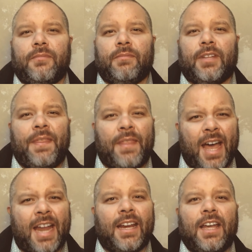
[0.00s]
And
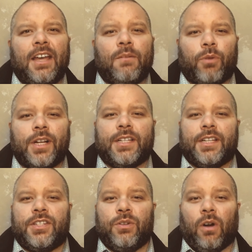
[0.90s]
that brings
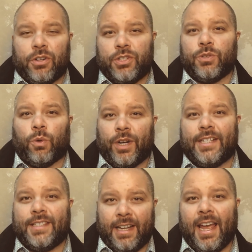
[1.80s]
us to our story
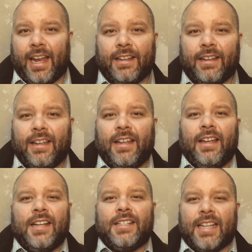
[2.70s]
today.
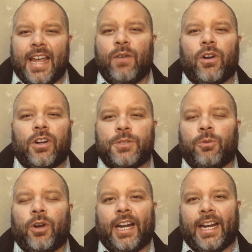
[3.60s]
Today we're
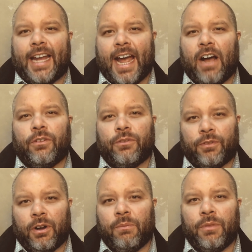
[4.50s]
exploring an account
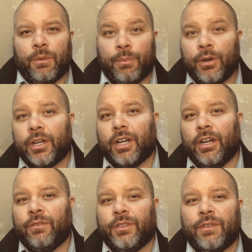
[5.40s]
from the book
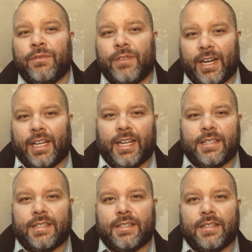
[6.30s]
of
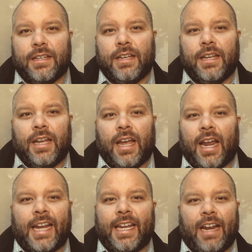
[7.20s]
Leviticus.
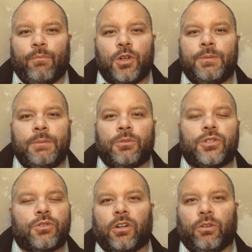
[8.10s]
And I get it, most people
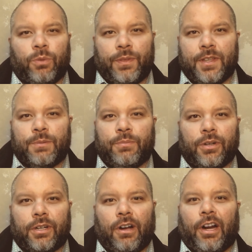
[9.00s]
struggle with this
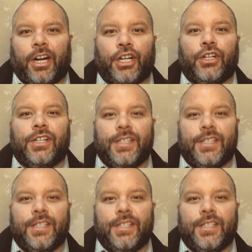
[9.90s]
book on a good